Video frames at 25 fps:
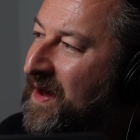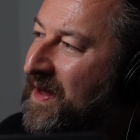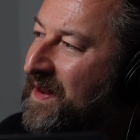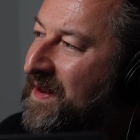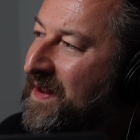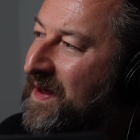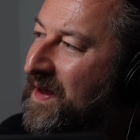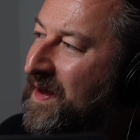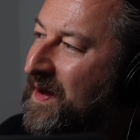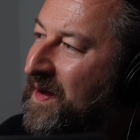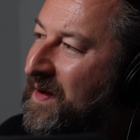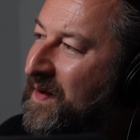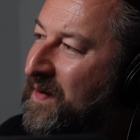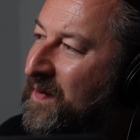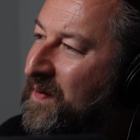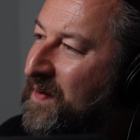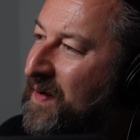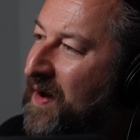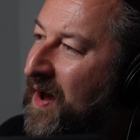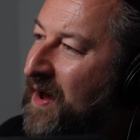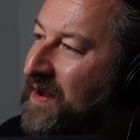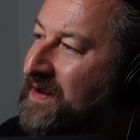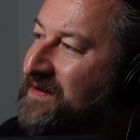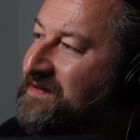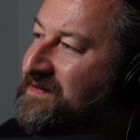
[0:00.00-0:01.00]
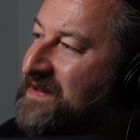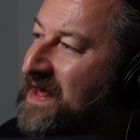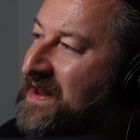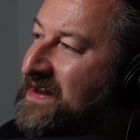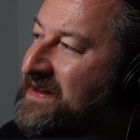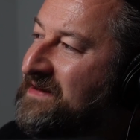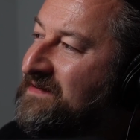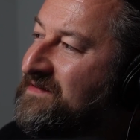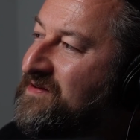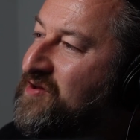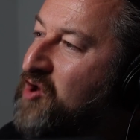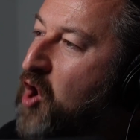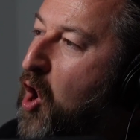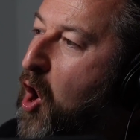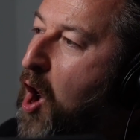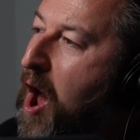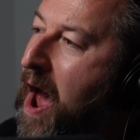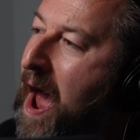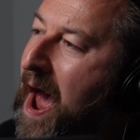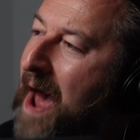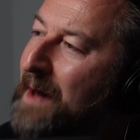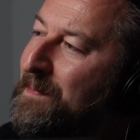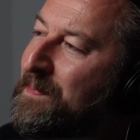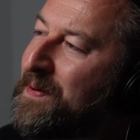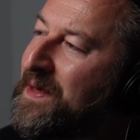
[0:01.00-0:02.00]
I know. He said he's not
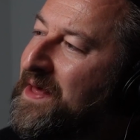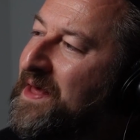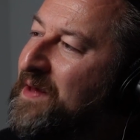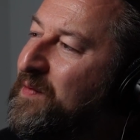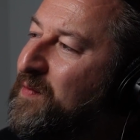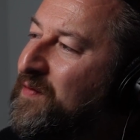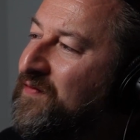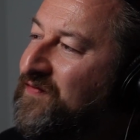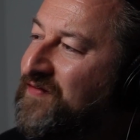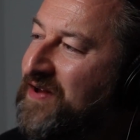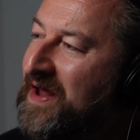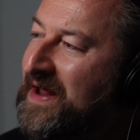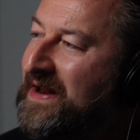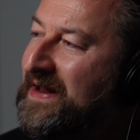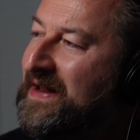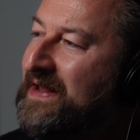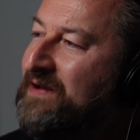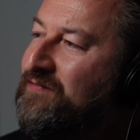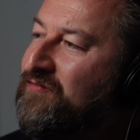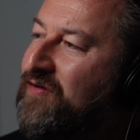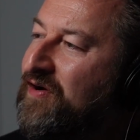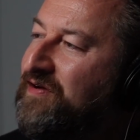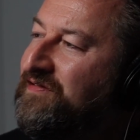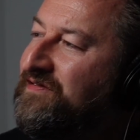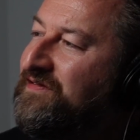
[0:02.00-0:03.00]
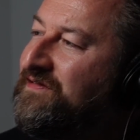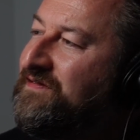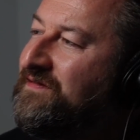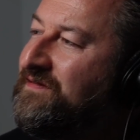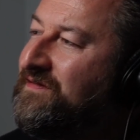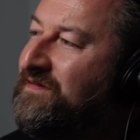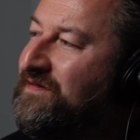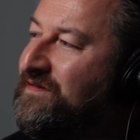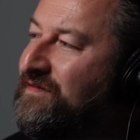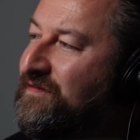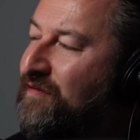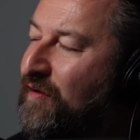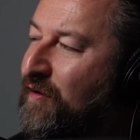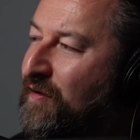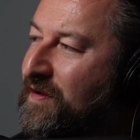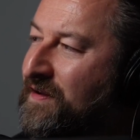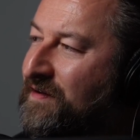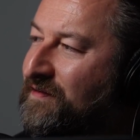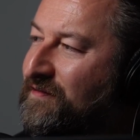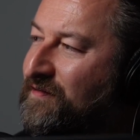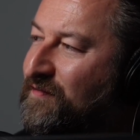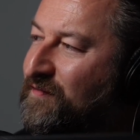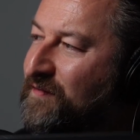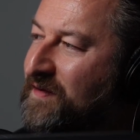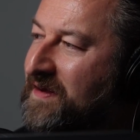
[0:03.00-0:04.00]
happy with deadly Russian
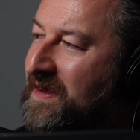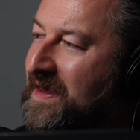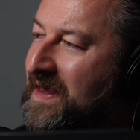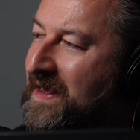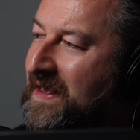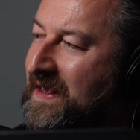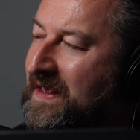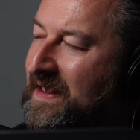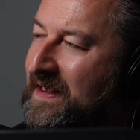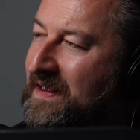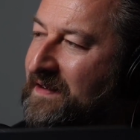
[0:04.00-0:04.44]
strikes on Kyiv.